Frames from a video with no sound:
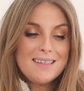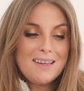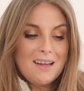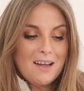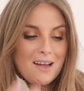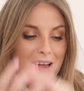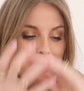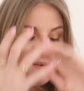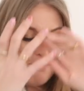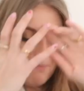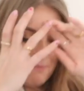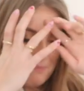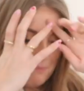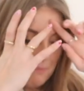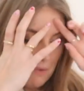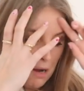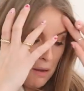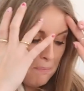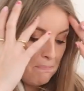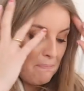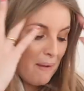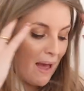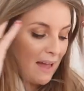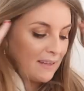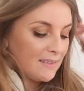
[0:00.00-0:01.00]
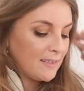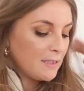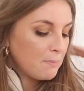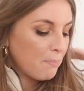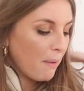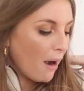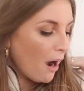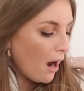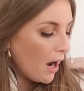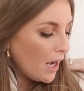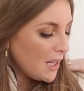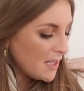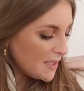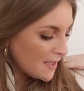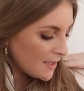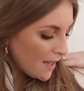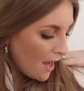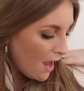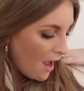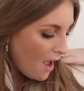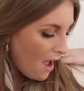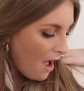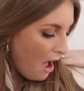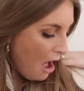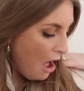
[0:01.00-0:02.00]
um my best buys.
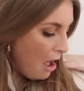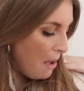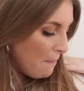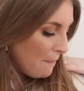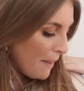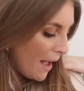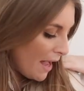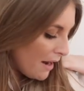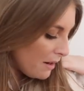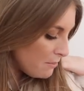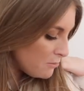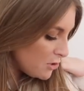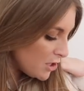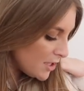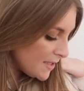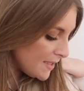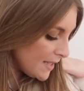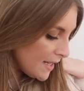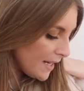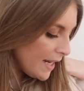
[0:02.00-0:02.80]
Um, and I'm just